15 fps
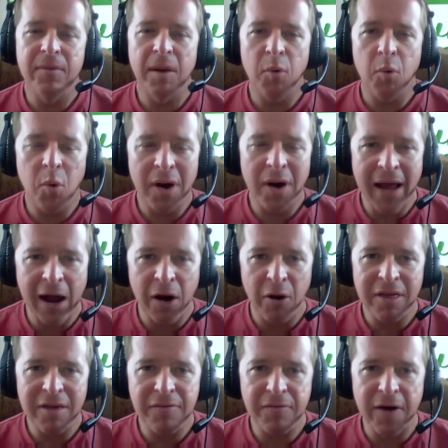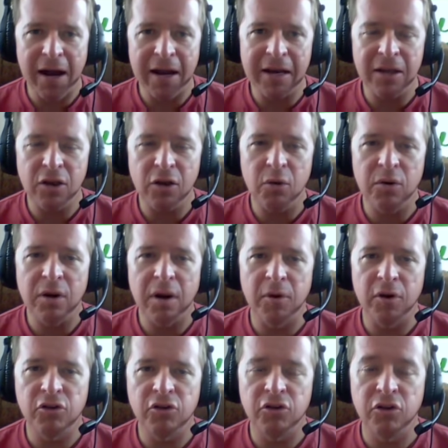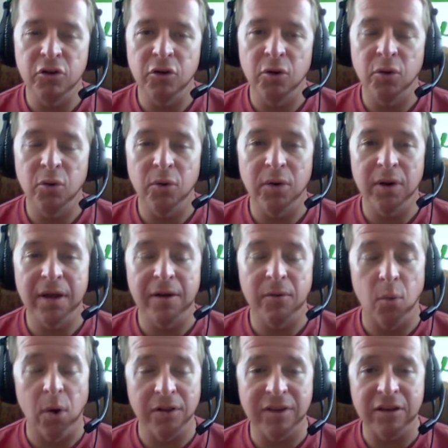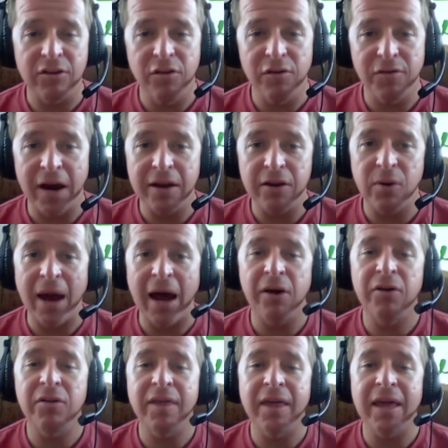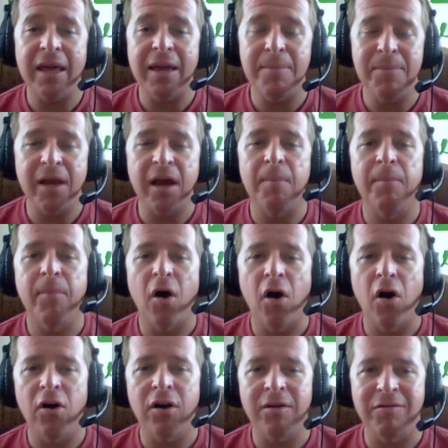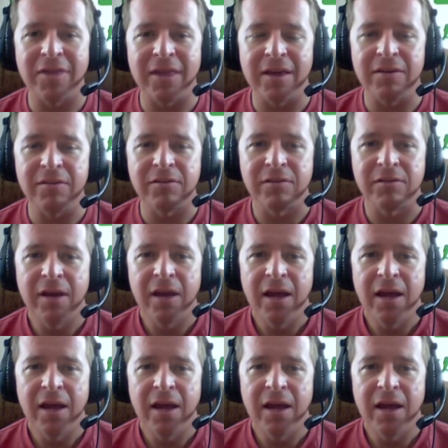Number one, how are they finding you? Number two, once they do find you, how do they become part of this?